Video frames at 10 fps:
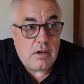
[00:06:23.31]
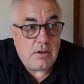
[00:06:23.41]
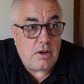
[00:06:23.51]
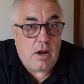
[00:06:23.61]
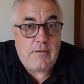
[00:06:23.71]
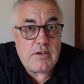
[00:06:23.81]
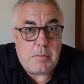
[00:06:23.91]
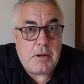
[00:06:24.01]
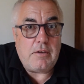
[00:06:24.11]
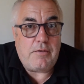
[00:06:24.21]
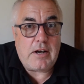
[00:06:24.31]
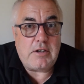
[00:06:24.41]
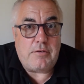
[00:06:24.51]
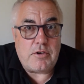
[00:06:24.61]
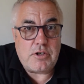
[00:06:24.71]
They're not having to build a
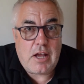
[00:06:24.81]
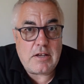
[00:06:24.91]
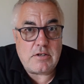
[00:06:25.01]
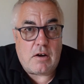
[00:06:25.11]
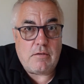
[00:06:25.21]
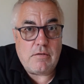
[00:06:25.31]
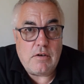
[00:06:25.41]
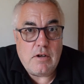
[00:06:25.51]
factory for a start off.